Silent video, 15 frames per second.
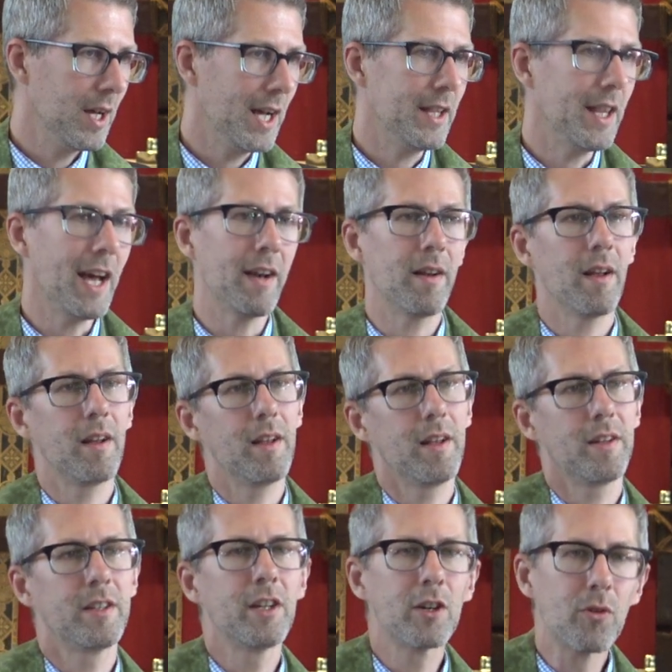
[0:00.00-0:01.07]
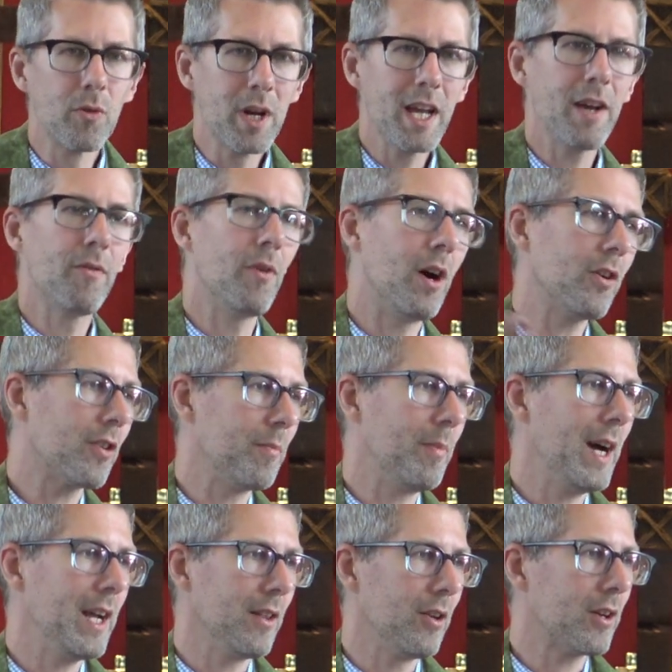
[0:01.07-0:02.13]
And that degree of welcome
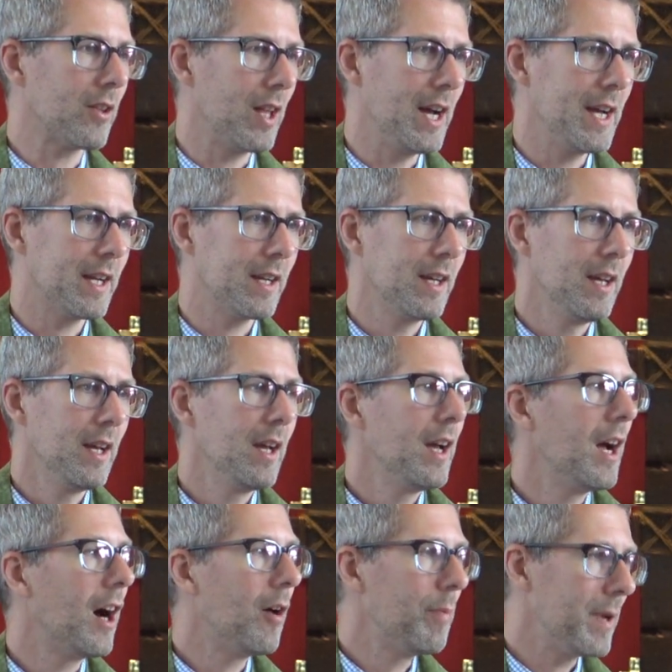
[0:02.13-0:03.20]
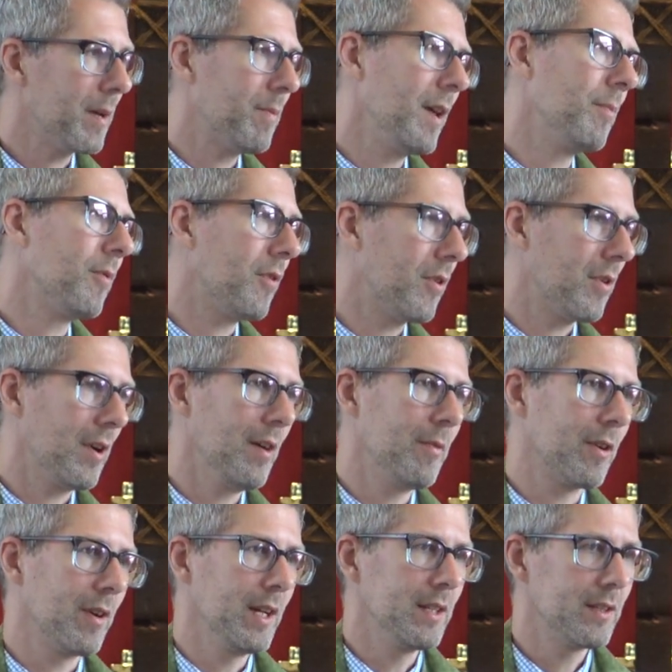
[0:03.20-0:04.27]
might look like helping people who are
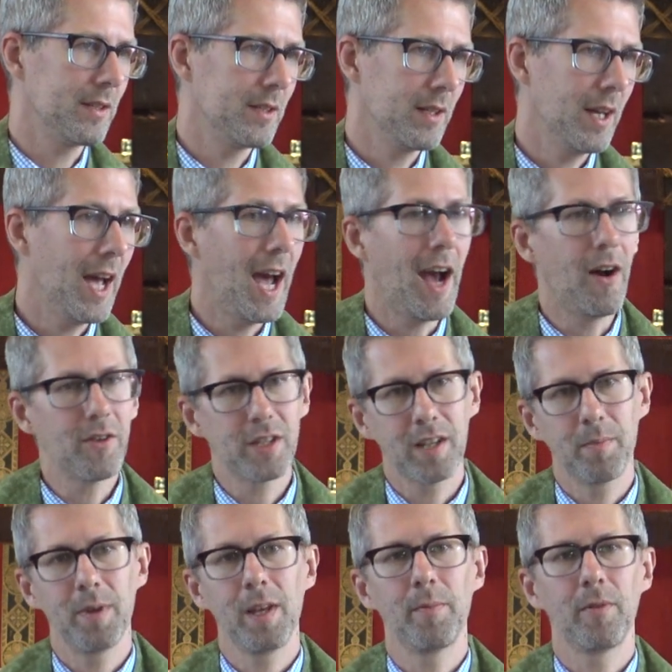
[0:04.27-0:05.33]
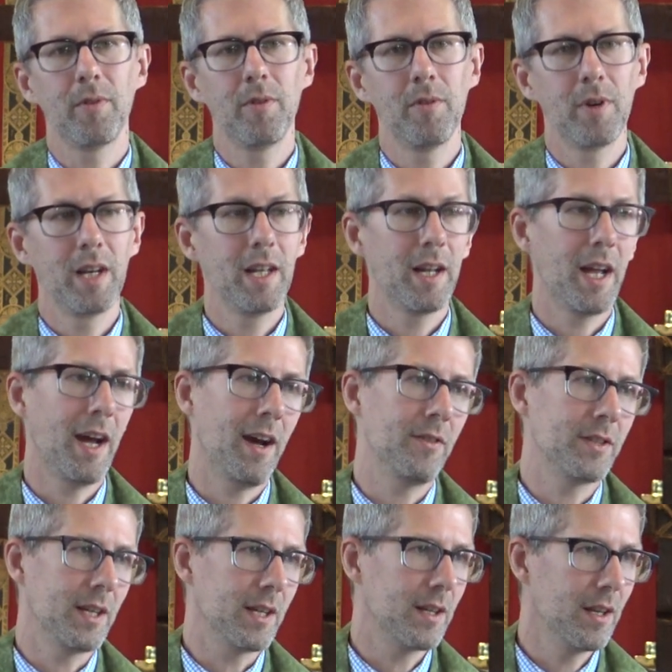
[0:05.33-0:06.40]
immigrants, housing people who would need
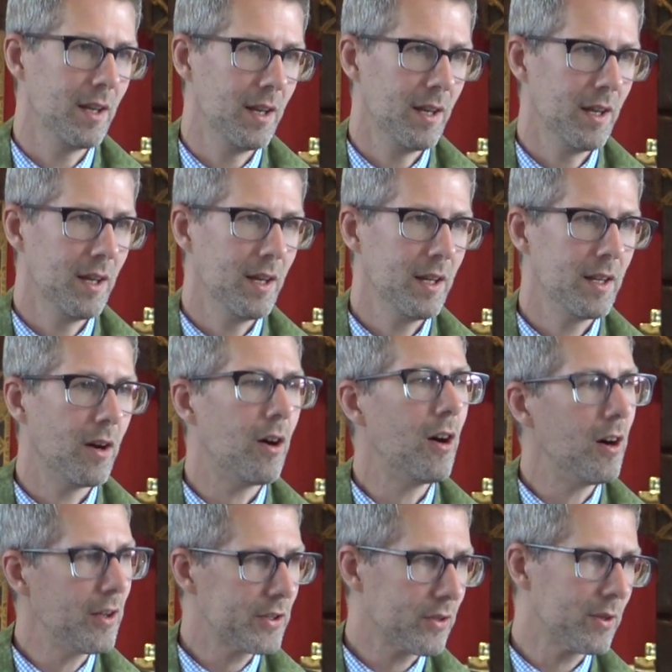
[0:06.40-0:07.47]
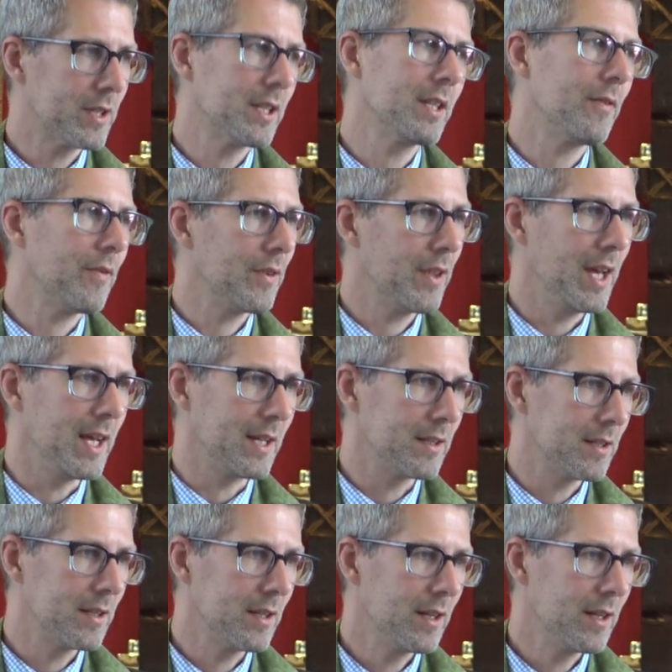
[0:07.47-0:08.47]
housing, all sorts of different things.